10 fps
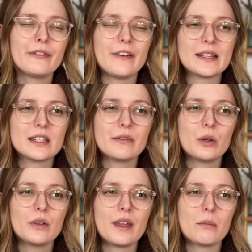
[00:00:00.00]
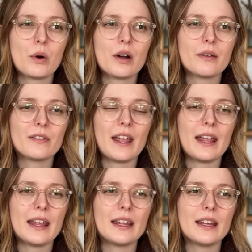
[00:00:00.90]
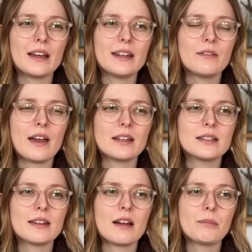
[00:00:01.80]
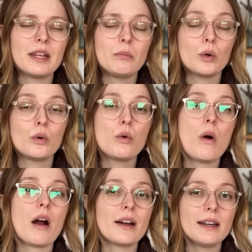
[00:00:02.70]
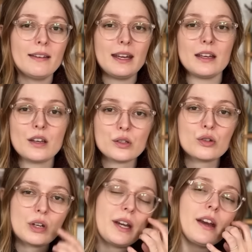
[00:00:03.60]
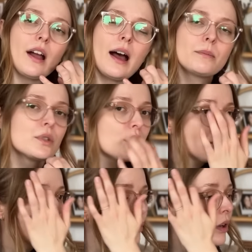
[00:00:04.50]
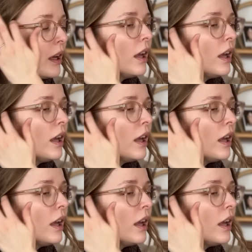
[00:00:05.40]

festival than more of a event that people who are in the industry come to,